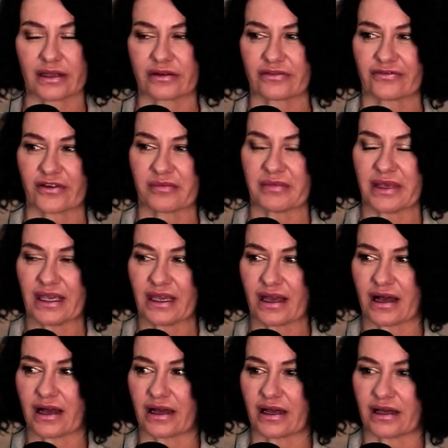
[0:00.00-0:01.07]
for me,
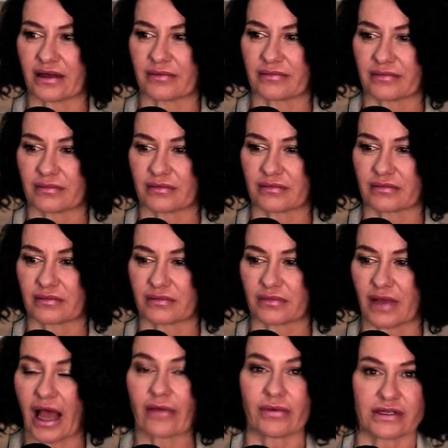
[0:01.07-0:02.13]

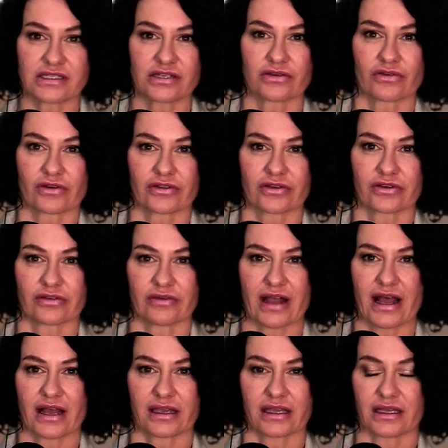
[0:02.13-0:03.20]
I went to Northern
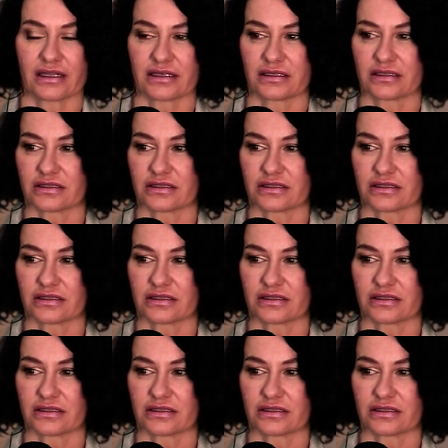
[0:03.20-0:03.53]
Iraq in